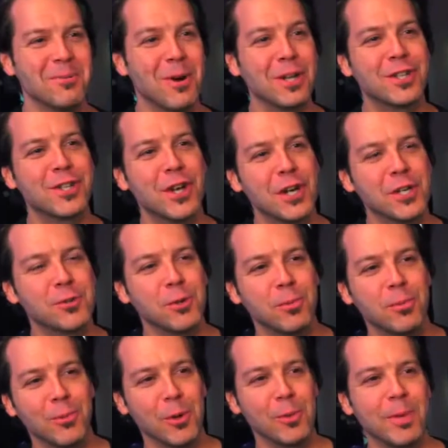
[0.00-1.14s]
Watch Dogs will,
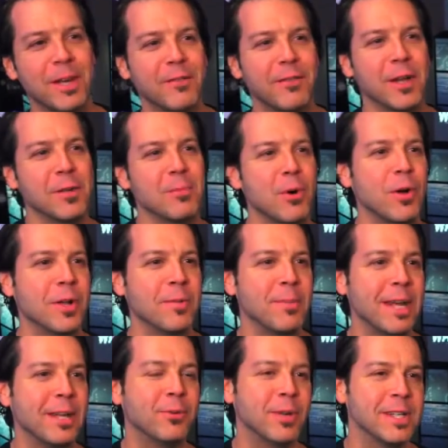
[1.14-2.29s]
will be available on
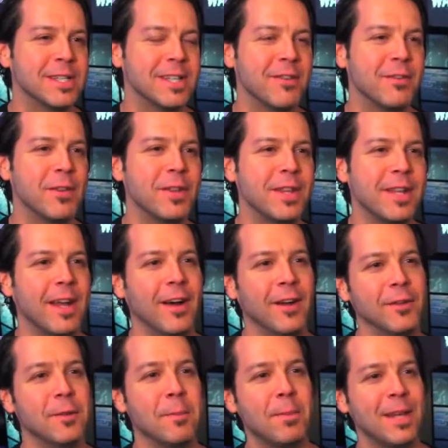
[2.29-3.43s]
May 27 on
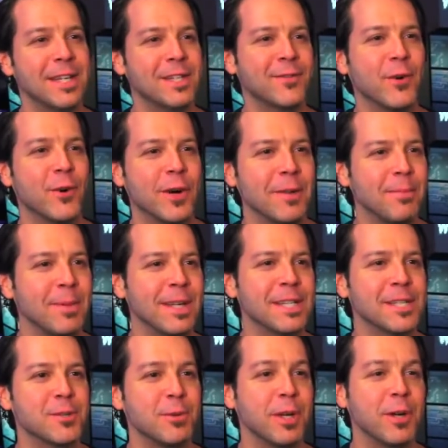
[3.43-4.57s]
PS4 and
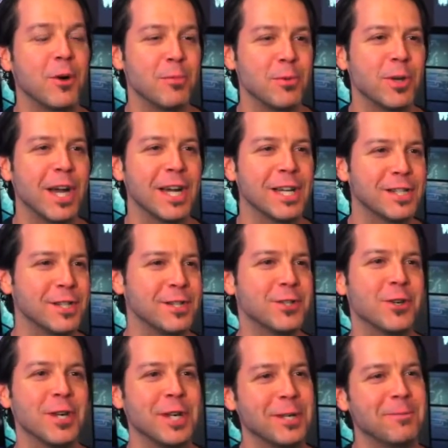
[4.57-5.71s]
PS3. Hope you guys
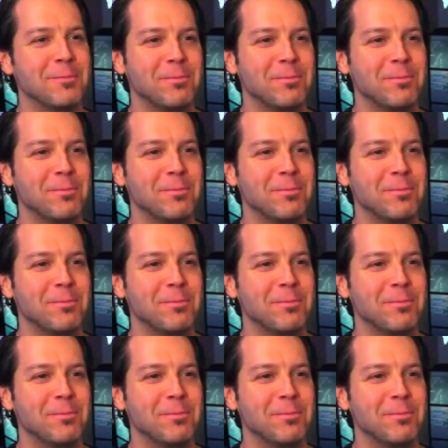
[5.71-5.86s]
enjoy it.